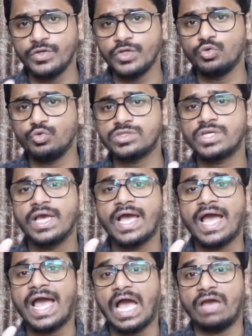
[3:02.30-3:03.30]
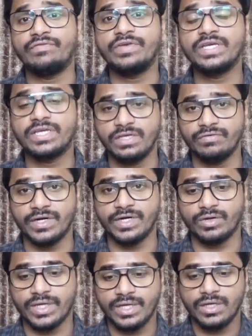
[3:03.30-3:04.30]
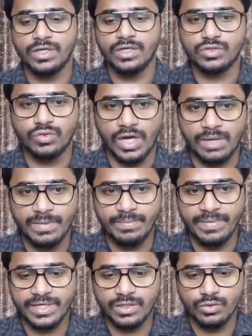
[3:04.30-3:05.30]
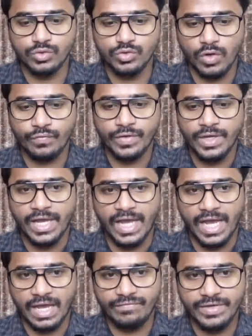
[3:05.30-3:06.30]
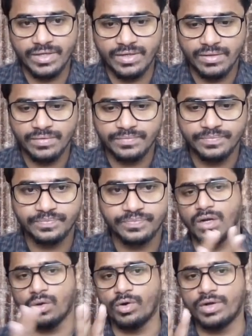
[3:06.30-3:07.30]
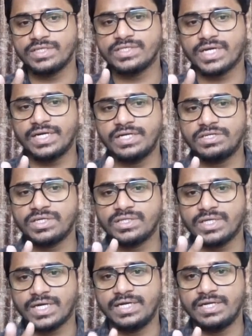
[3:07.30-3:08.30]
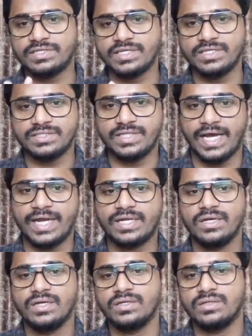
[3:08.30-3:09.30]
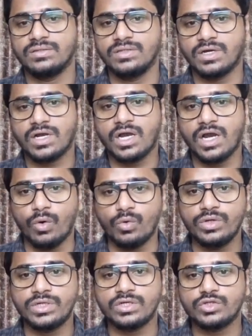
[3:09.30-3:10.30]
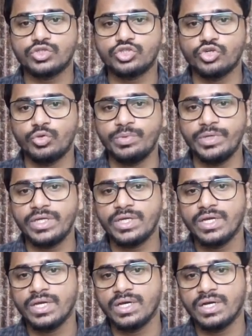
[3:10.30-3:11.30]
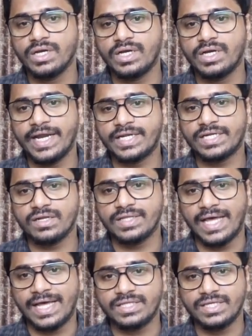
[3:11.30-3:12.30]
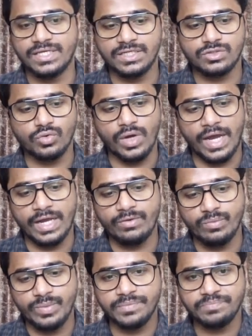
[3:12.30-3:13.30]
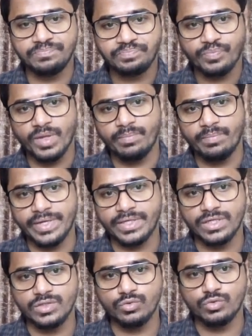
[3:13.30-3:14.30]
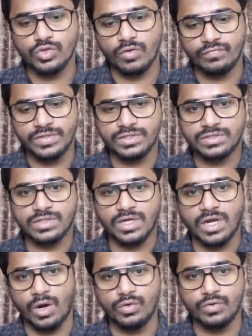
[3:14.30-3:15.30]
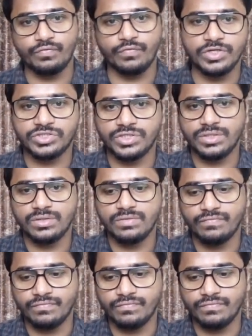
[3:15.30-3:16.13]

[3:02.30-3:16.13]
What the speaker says: we use having keyword. Okay, so I'll be making use of having. Now what is the condition? The condition is that the count should be greater than 3. So I will be making use of this count function